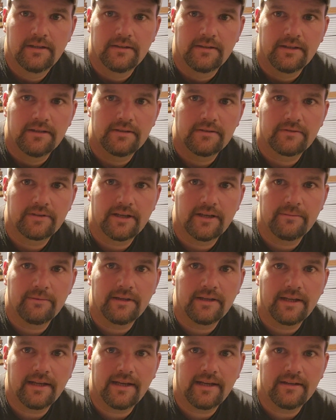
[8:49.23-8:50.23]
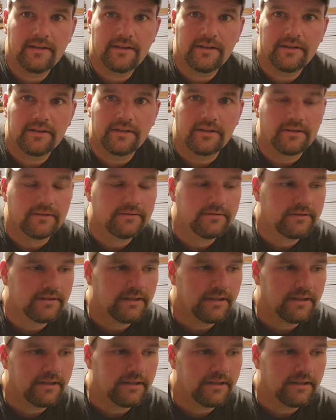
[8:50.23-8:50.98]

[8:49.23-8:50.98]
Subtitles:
These have come in handy, y'all.